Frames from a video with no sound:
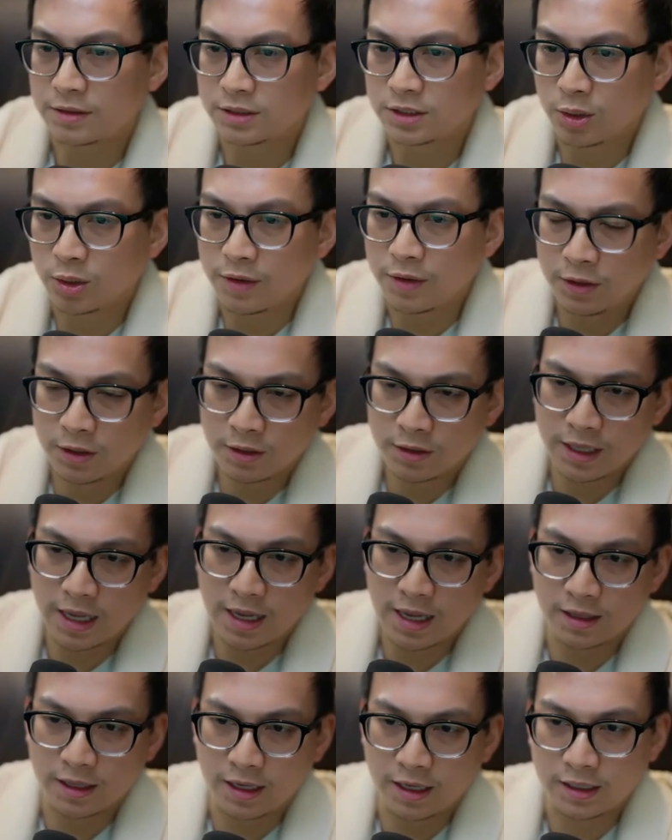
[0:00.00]
so I've heard
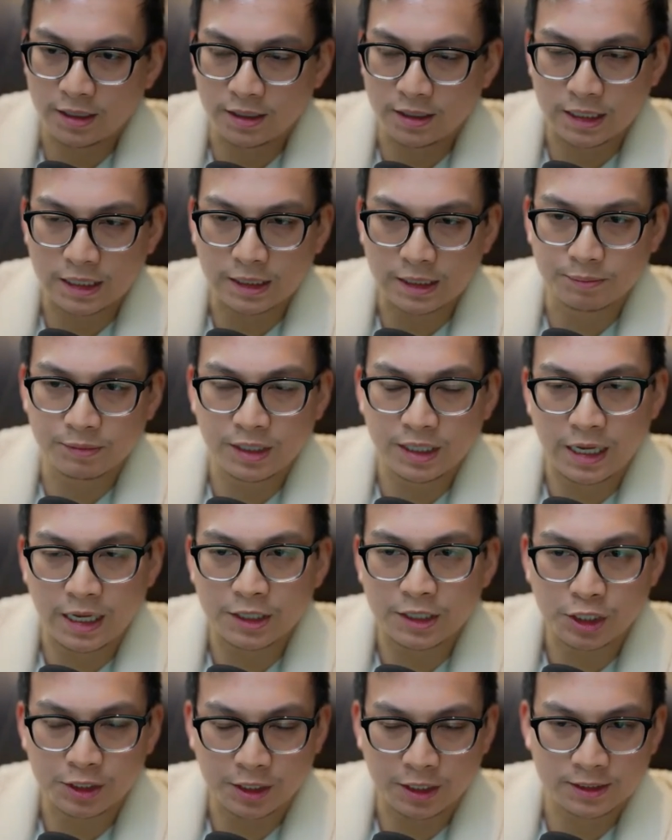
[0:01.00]
that like the
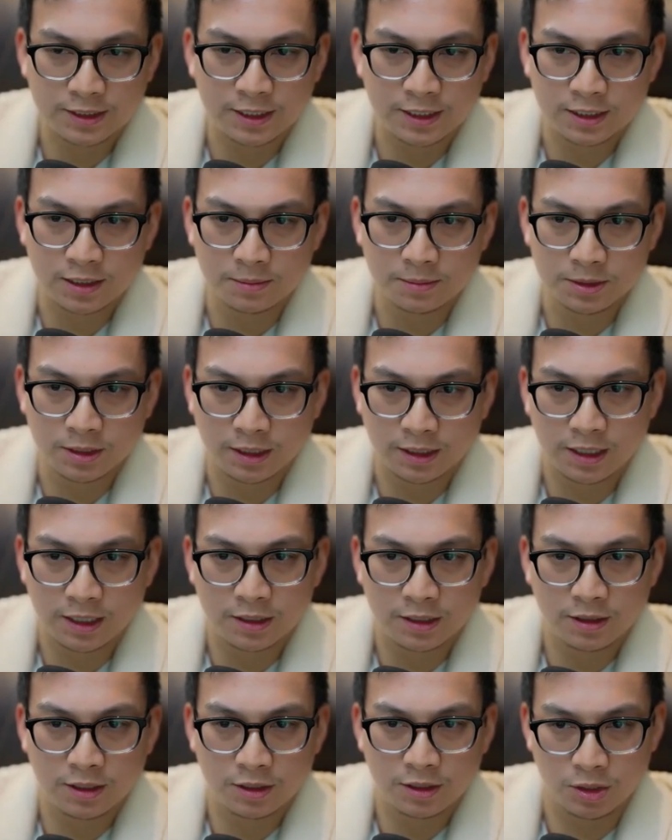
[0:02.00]
agentic systems are like
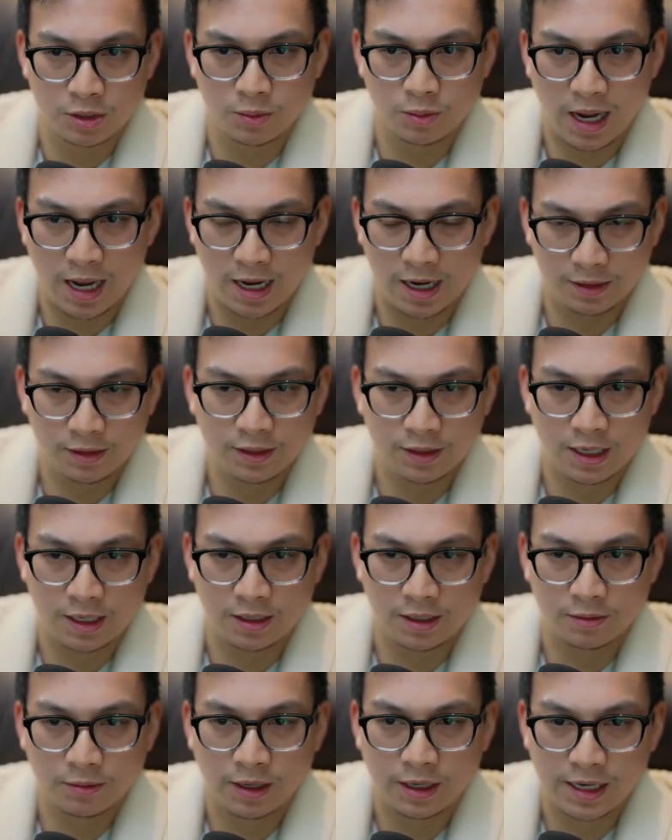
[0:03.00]
the new hot
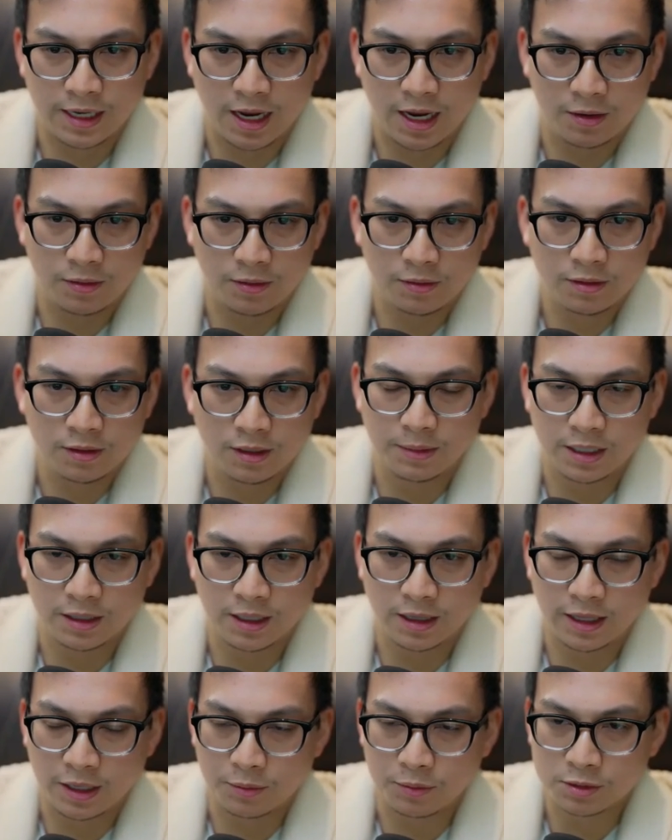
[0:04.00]
thing right now in the
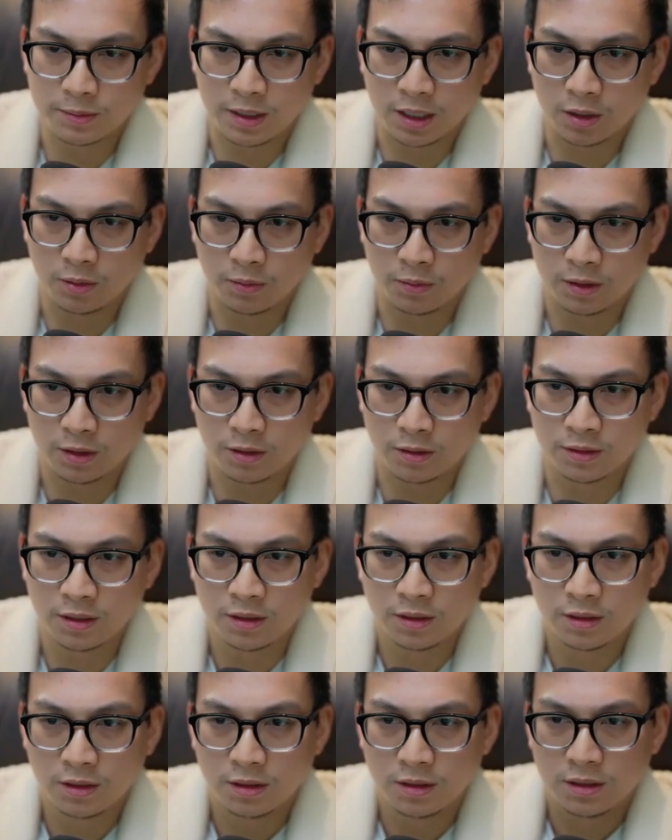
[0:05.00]
language model world.
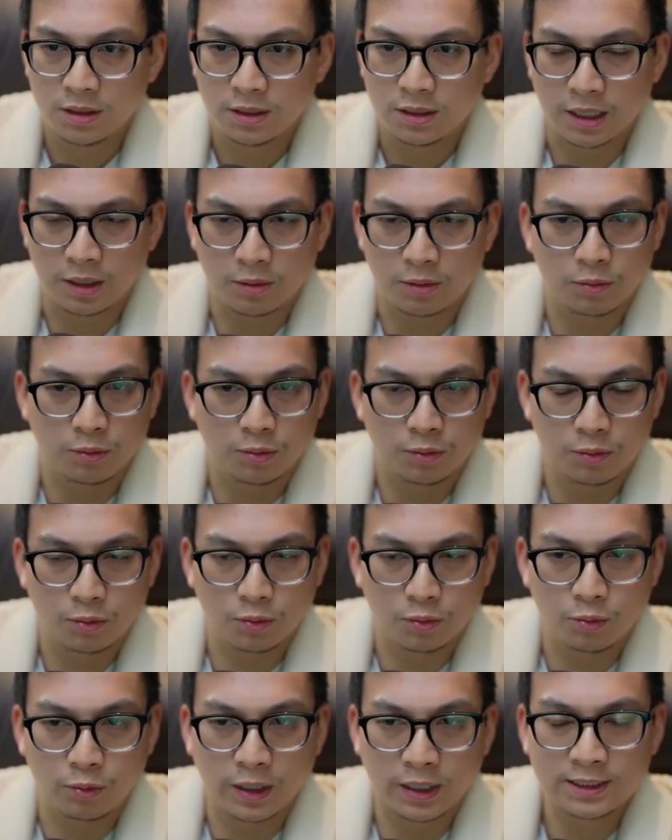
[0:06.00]
Like
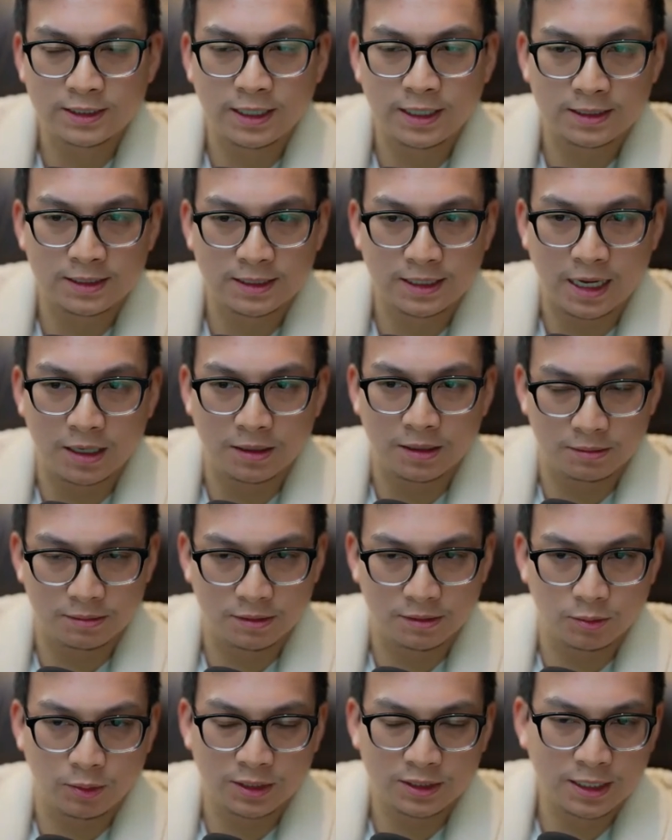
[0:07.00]
what sets
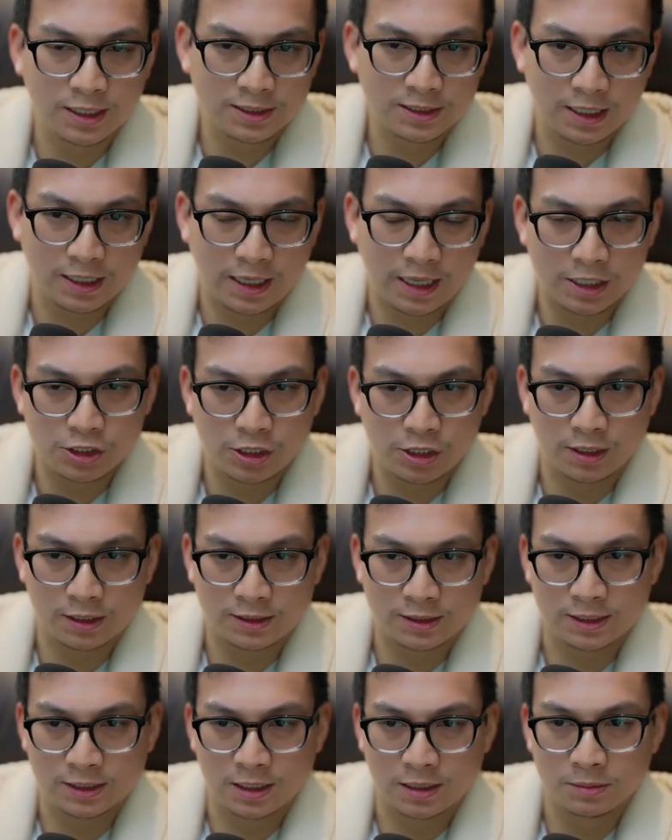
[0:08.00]
like agentic
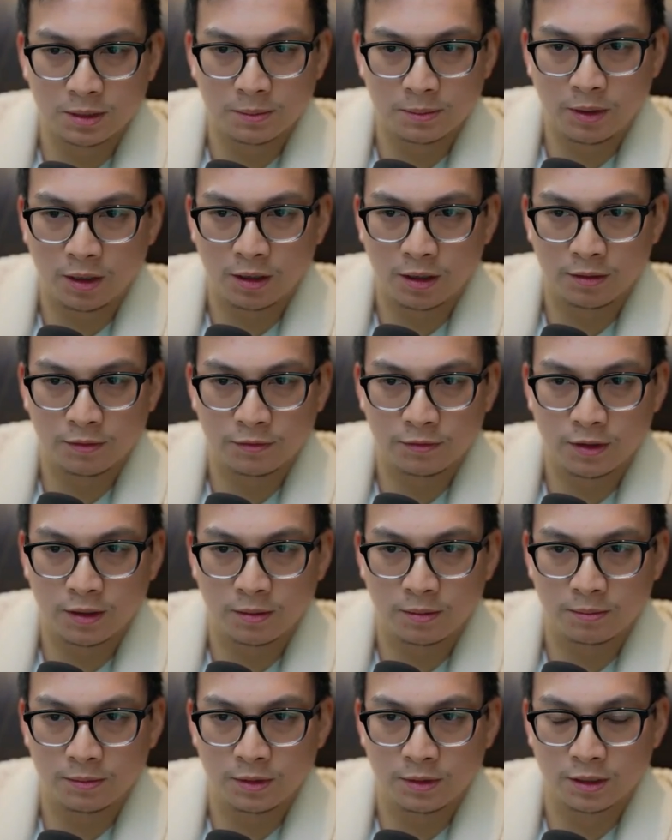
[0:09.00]
systems apart
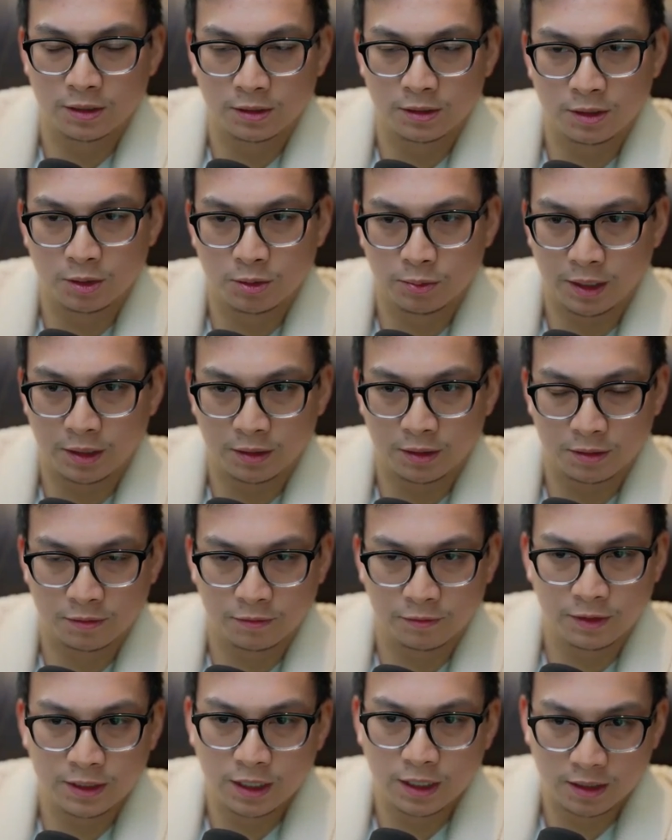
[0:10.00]
from your regular
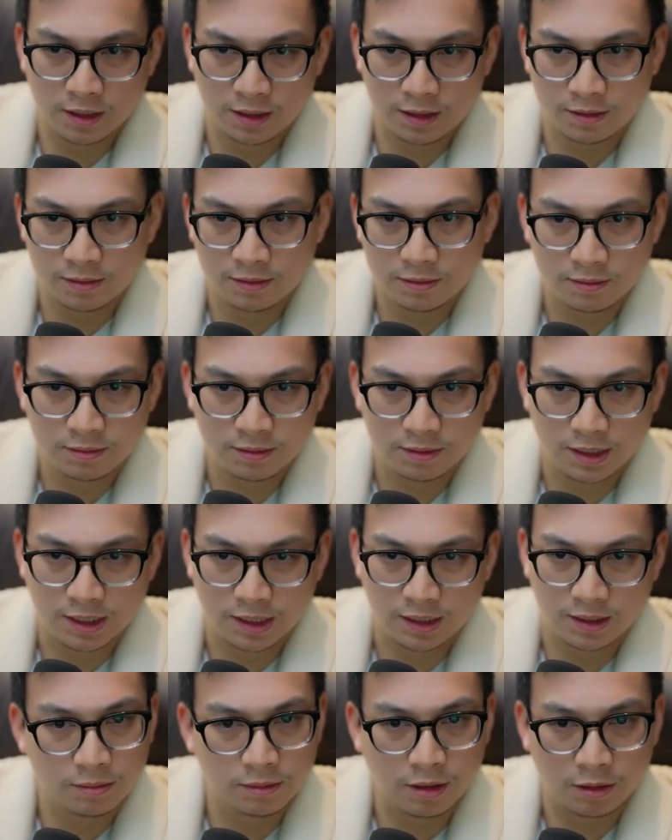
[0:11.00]
vanilla
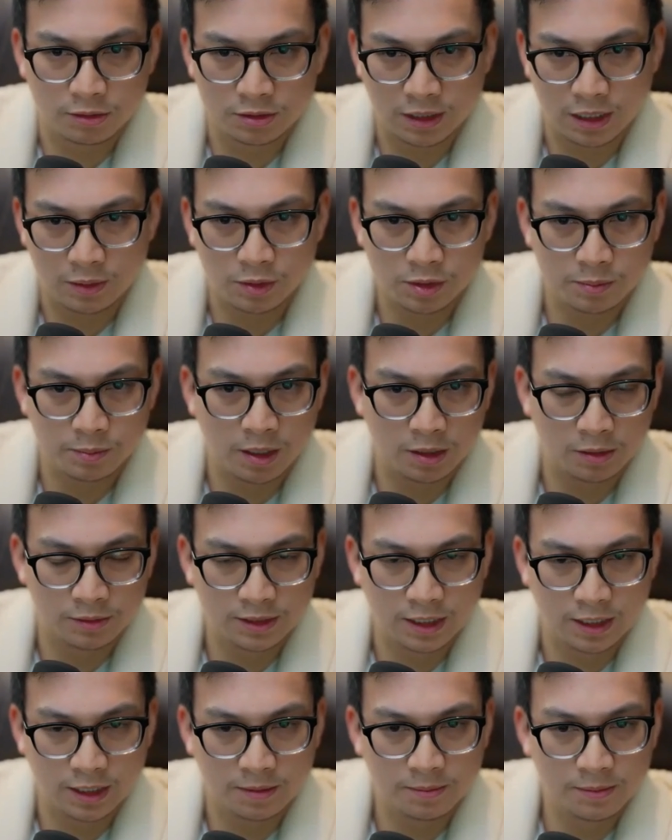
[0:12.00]
like large language model
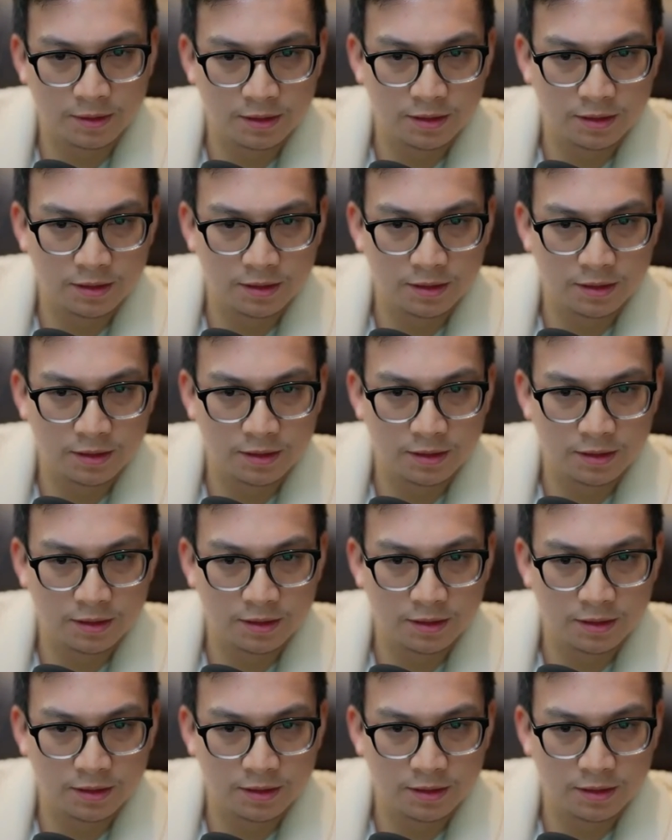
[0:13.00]
setup?